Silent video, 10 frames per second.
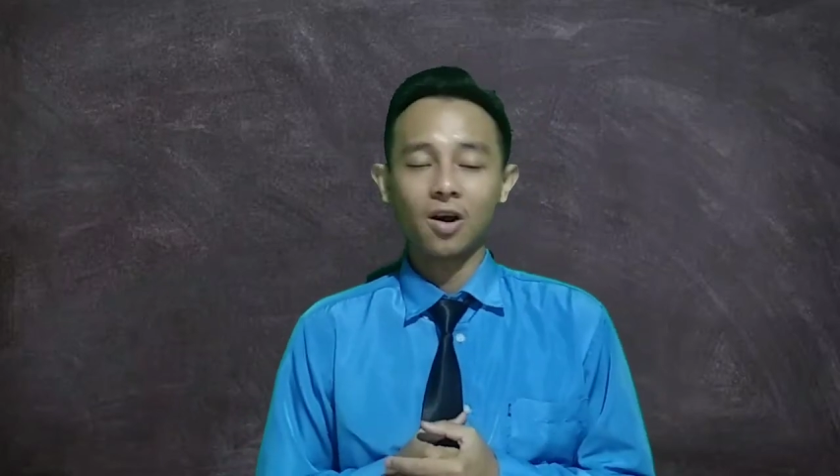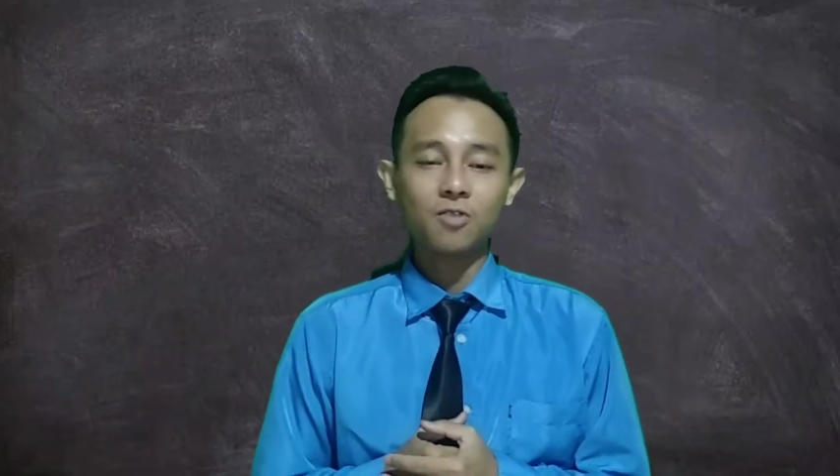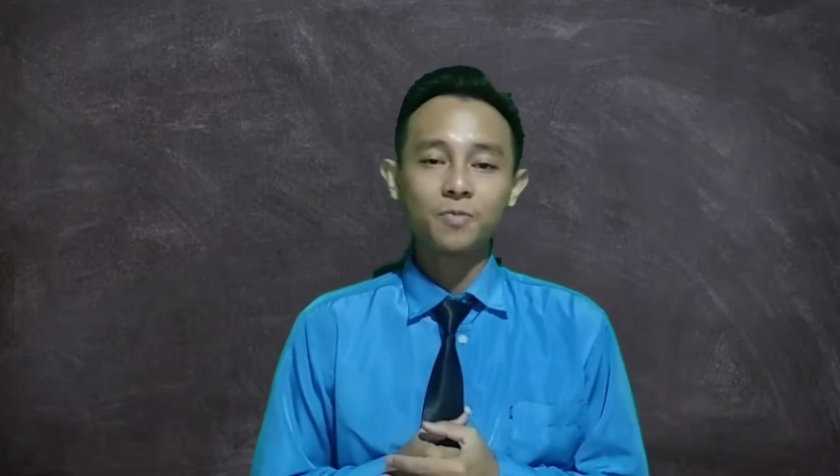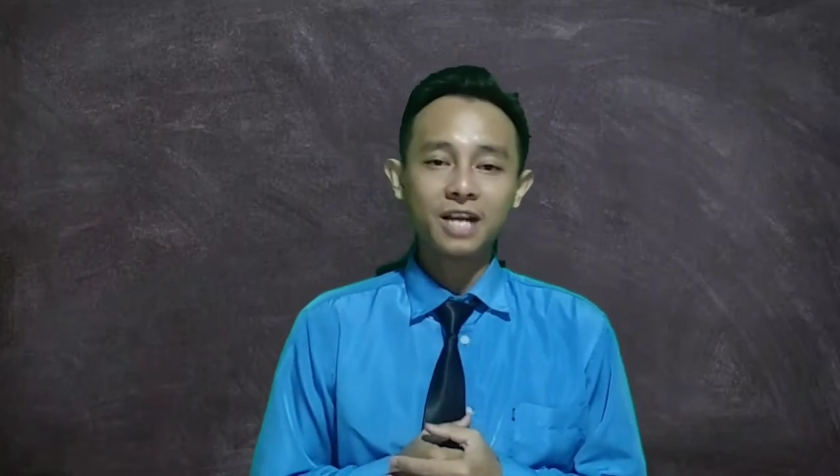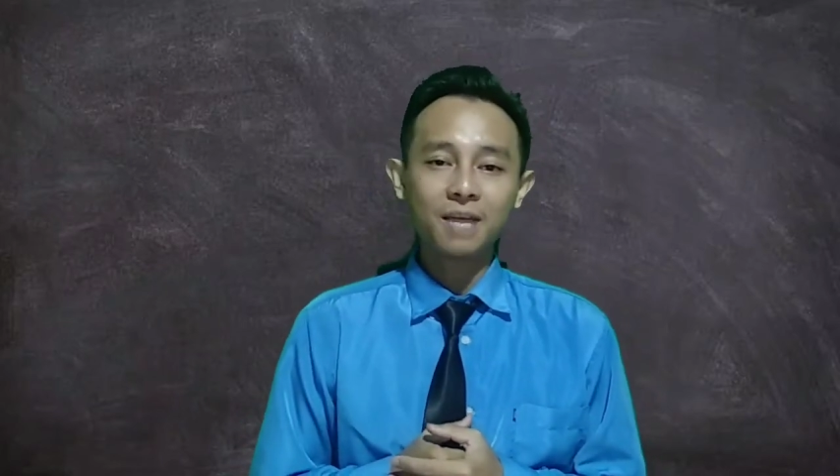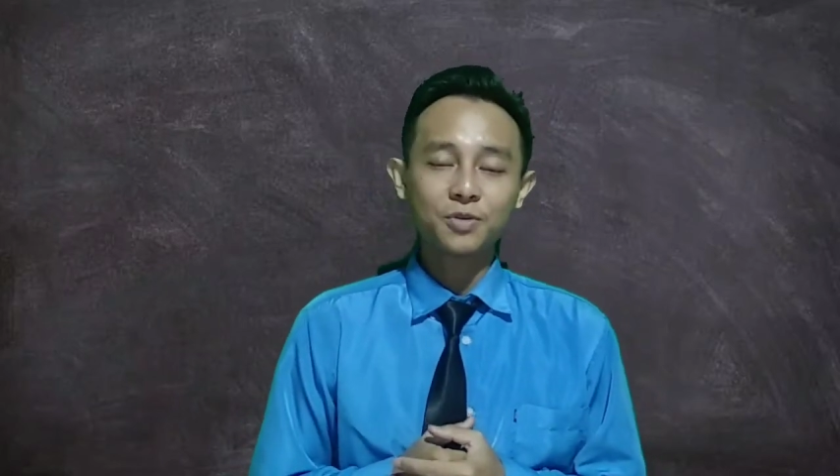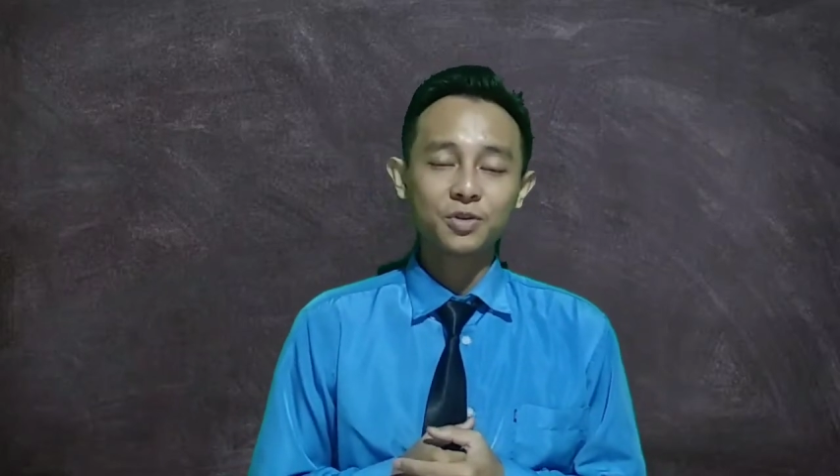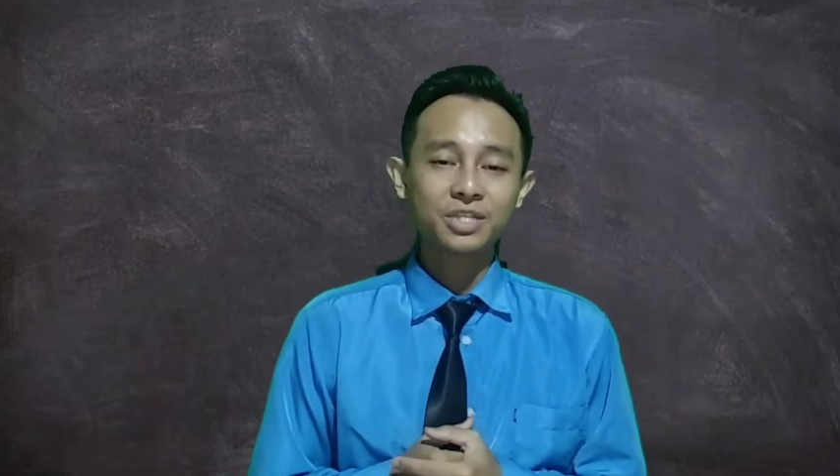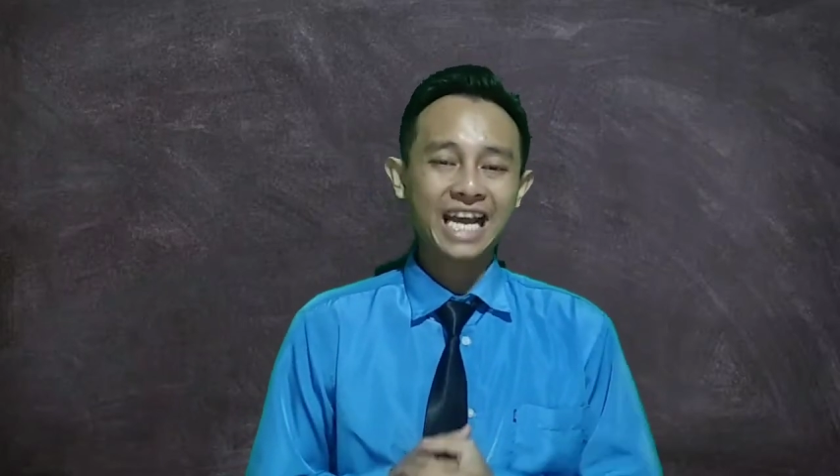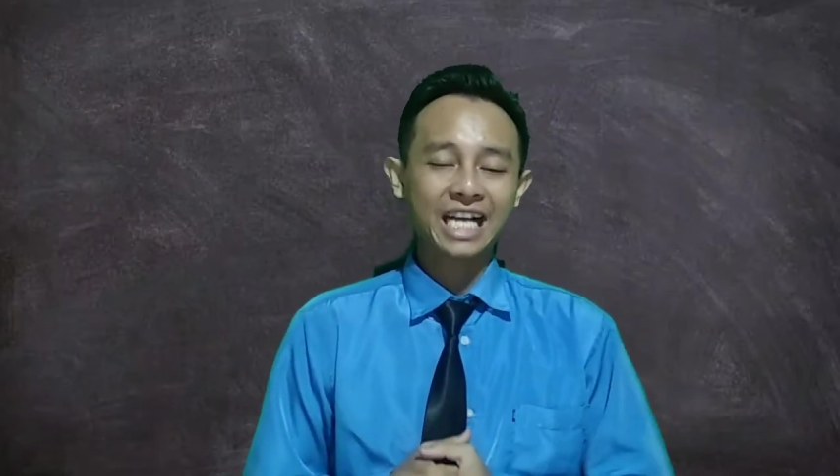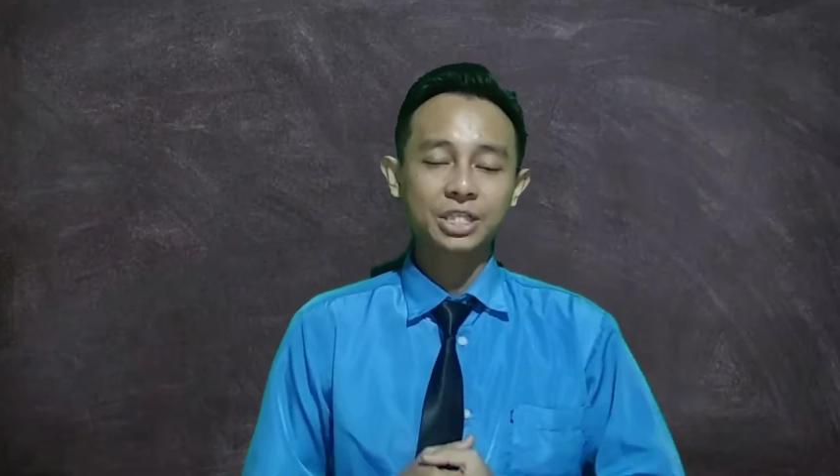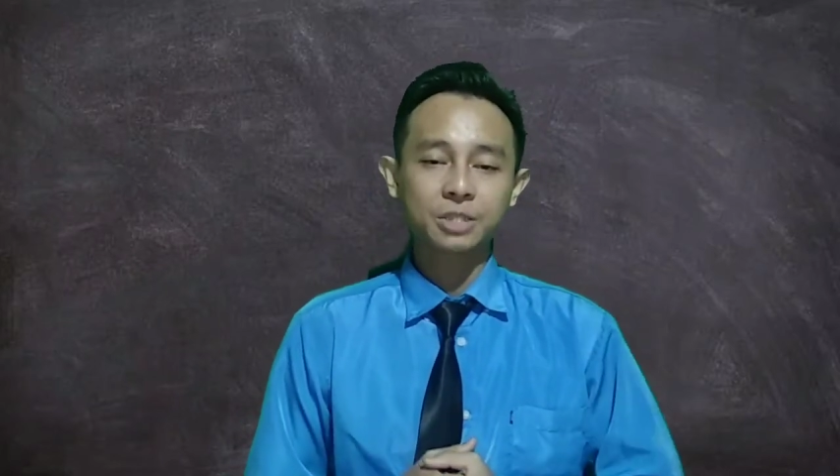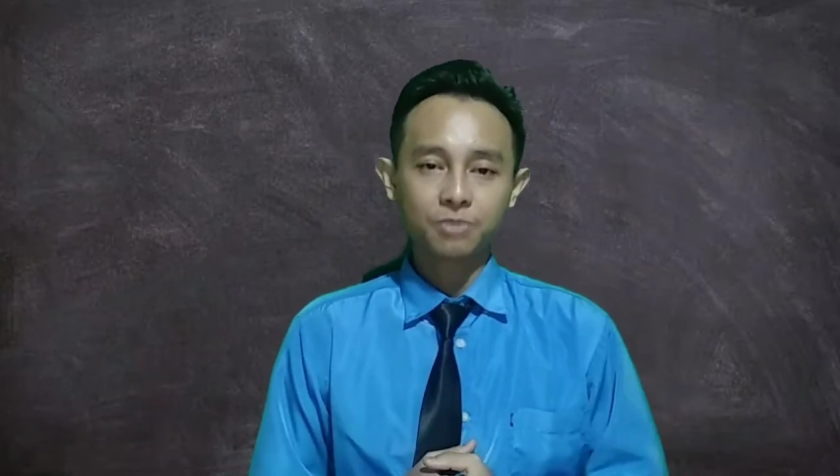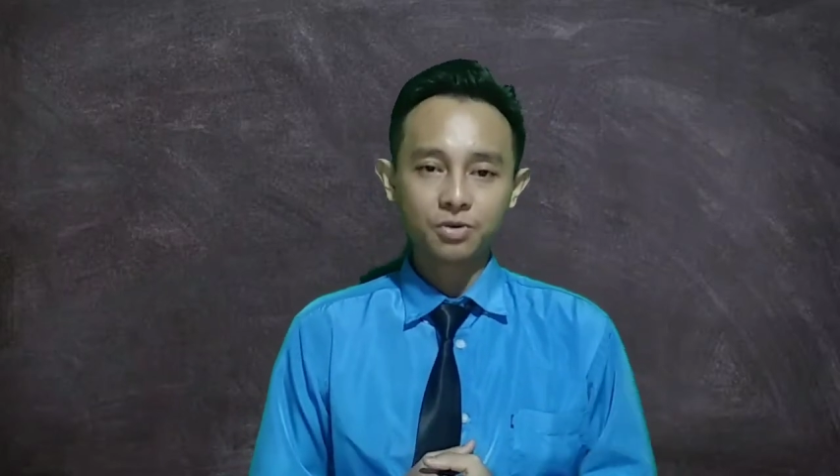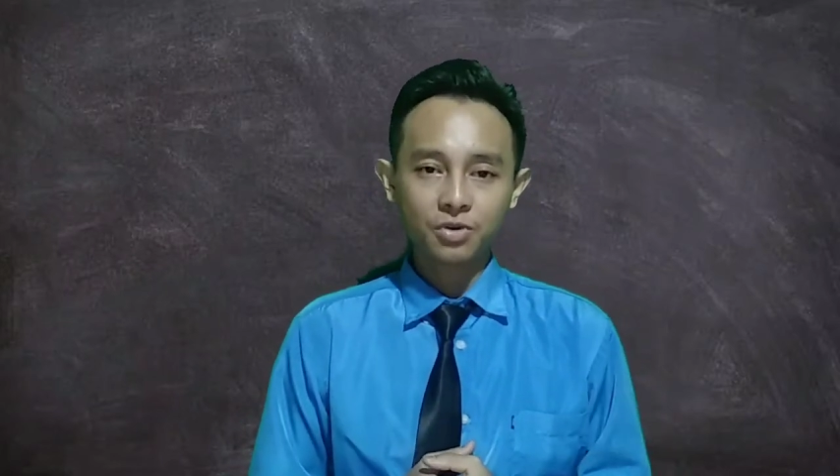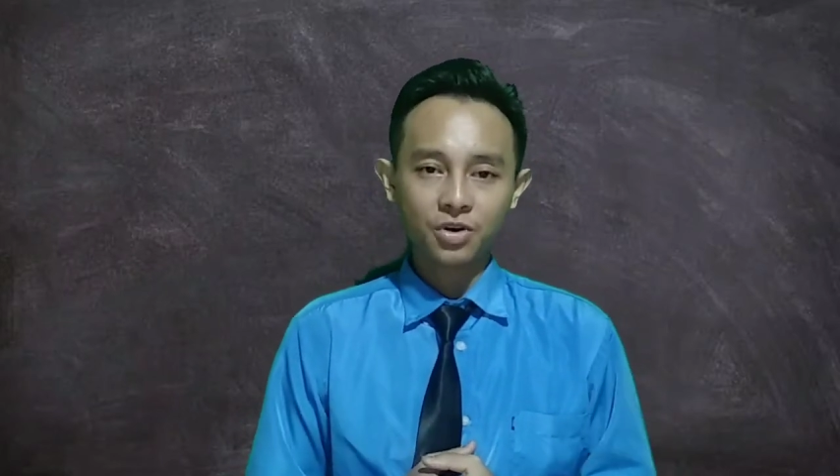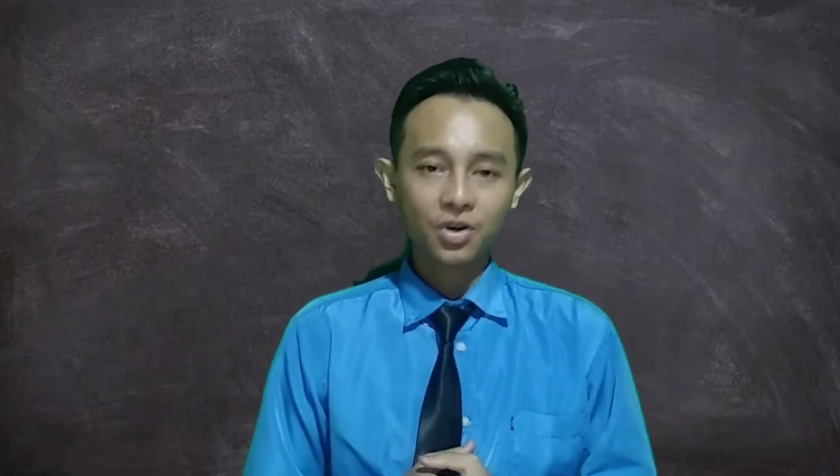open up your textbook.